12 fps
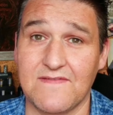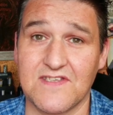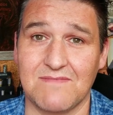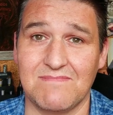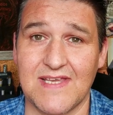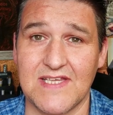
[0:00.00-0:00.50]
have
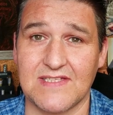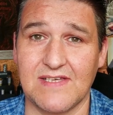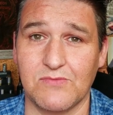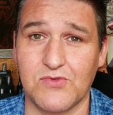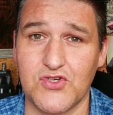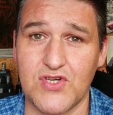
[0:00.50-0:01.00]
some nice
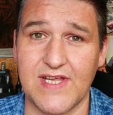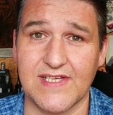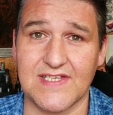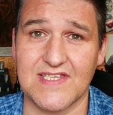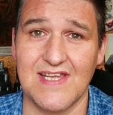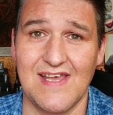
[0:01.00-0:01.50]
little
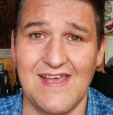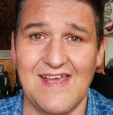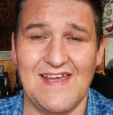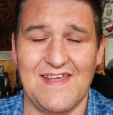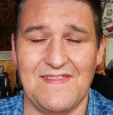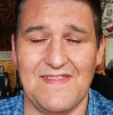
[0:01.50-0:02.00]
tricks.
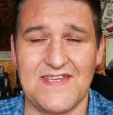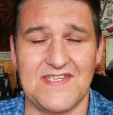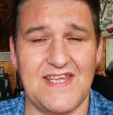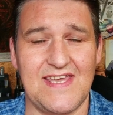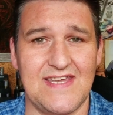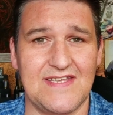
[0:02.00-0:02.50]

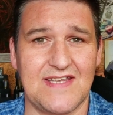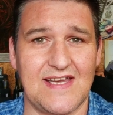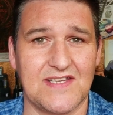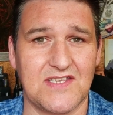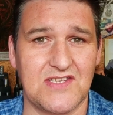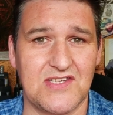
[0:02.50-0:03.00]
This is
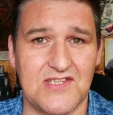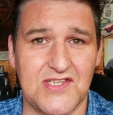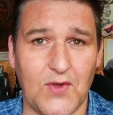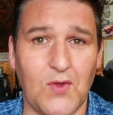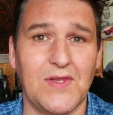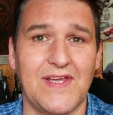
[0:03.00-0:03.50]
a
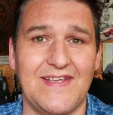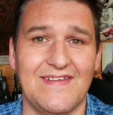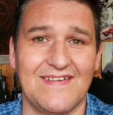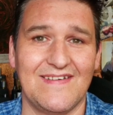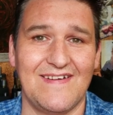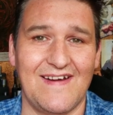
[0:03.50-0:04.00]
solid
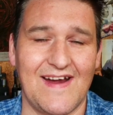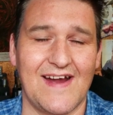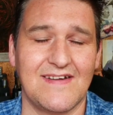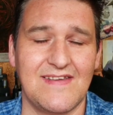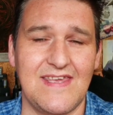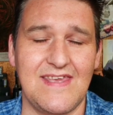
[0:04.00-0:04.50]

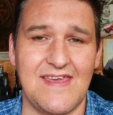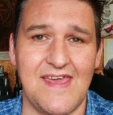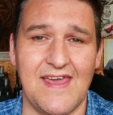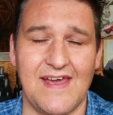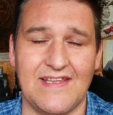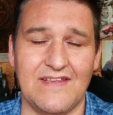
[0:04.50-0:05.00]

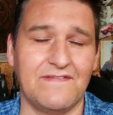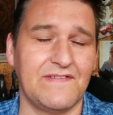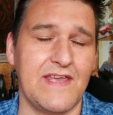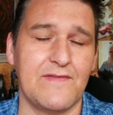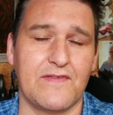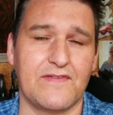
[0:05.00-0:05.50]
RTA, and the
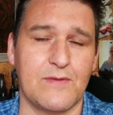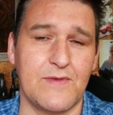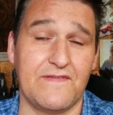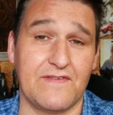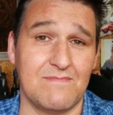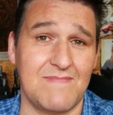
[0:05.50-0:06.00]
flavour from
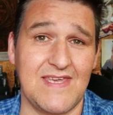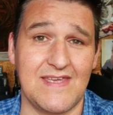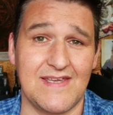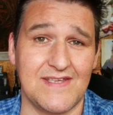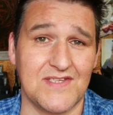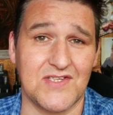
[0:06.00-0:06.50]
it for
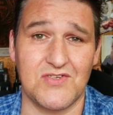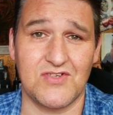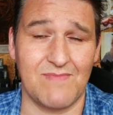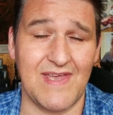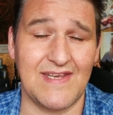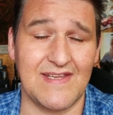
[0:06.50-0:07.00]
me is
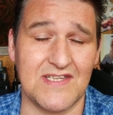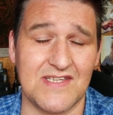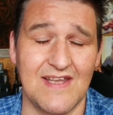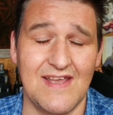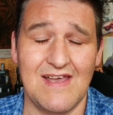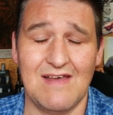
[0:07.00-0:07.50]

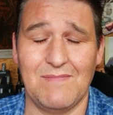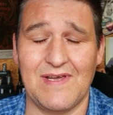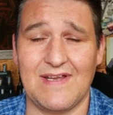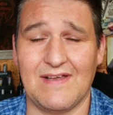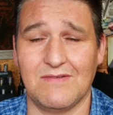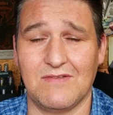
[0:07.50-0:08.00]
tremendous,
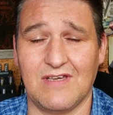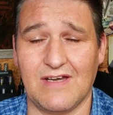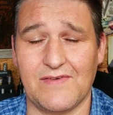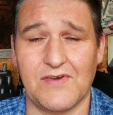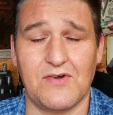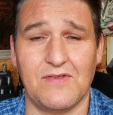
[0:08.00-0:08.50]
but I'll
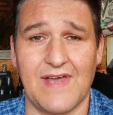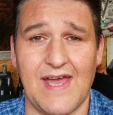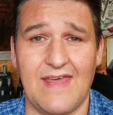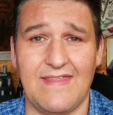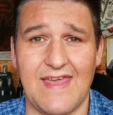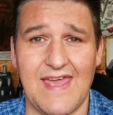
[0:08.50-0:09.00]
cover all
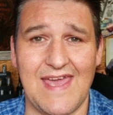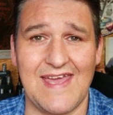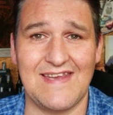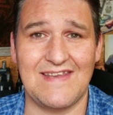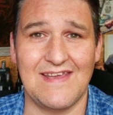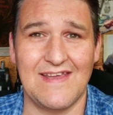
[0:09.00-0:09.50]
that at the
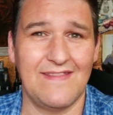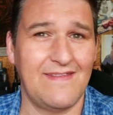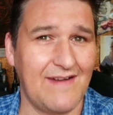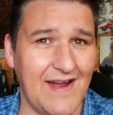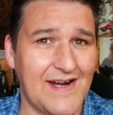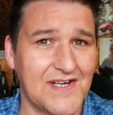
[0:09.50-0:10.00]
end.
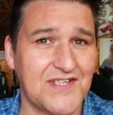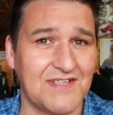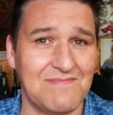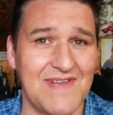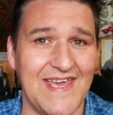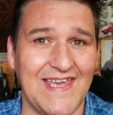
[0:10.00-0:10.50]
There are
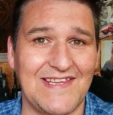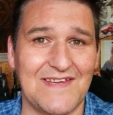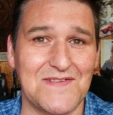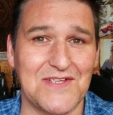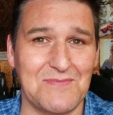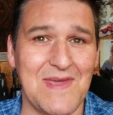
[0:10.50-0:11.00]
some
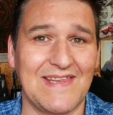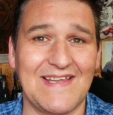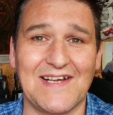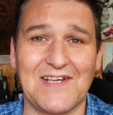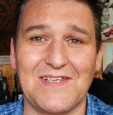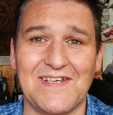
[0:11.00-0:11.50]
negatives. I'll make
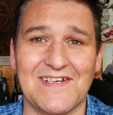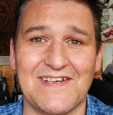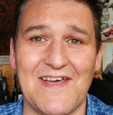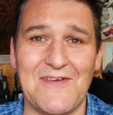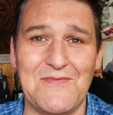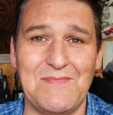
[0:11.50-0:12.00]
that clear
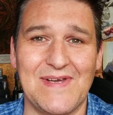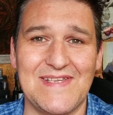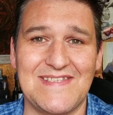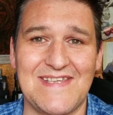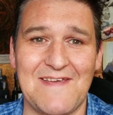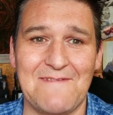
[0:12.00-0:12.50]
now, but